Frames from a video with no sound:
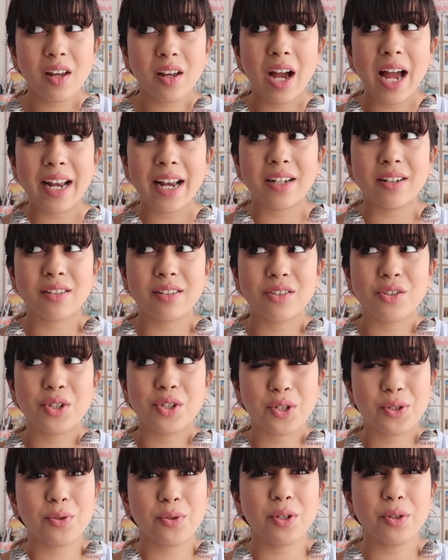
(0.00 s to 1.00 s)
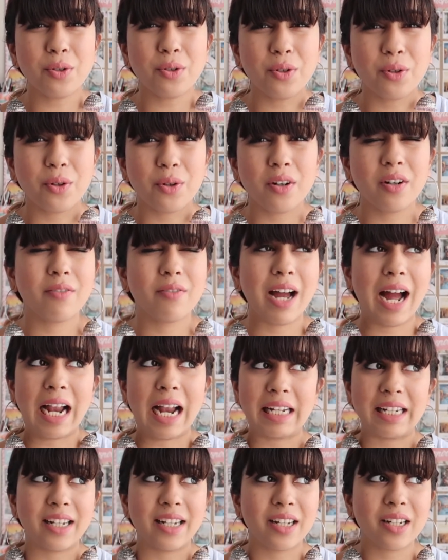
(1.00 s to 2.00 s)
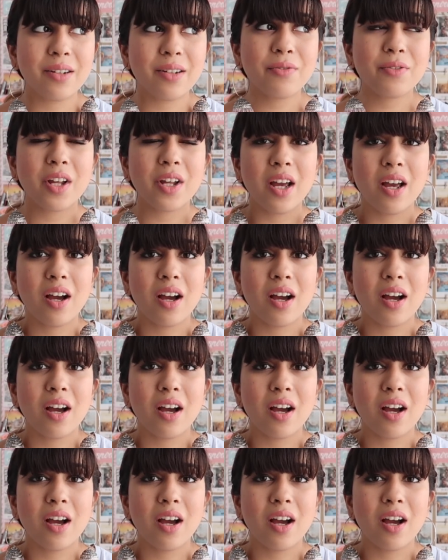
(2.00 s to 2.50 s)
And just so you know, at NIFT